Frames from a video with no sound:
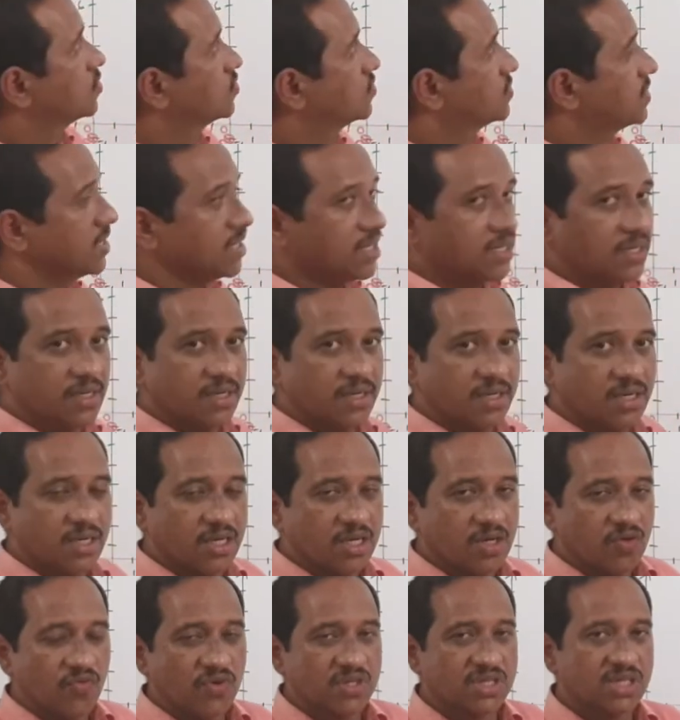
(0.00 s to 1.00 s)
to say,
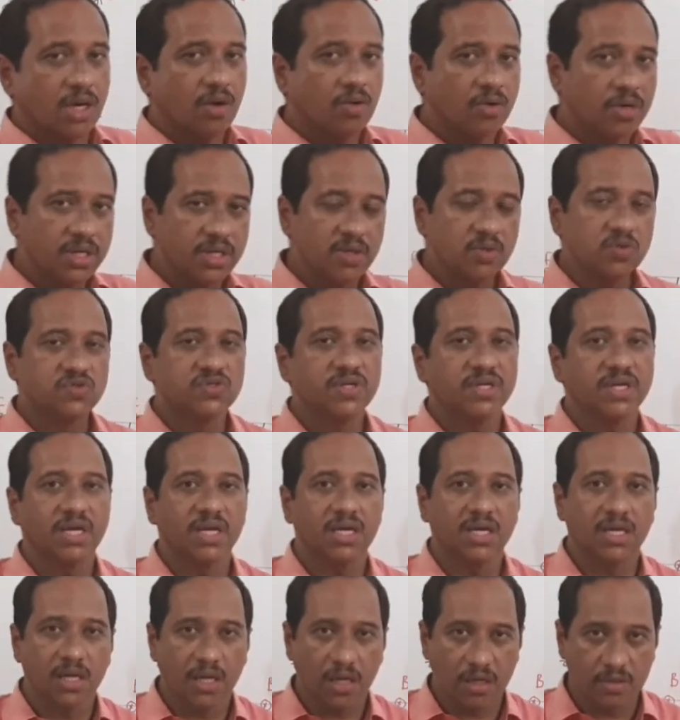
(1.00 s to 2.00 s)
without using
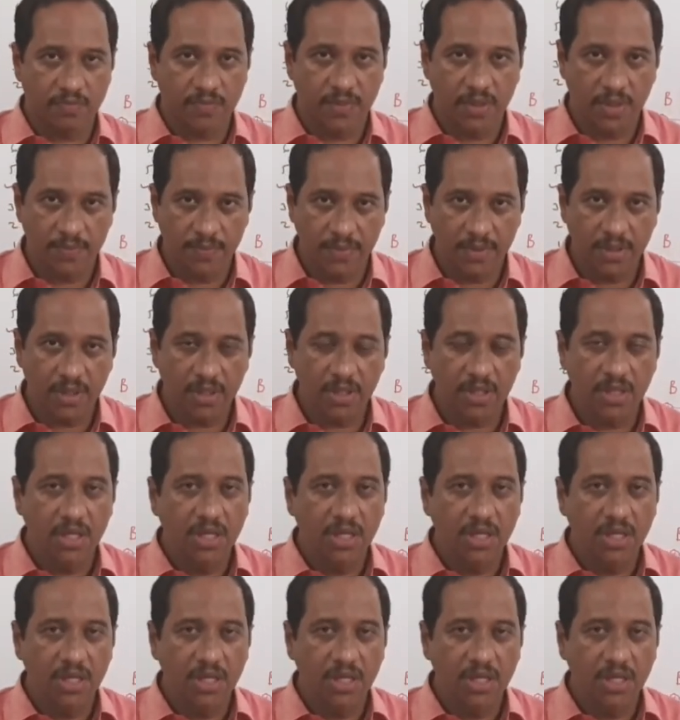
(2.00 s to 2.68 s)
a graph paper,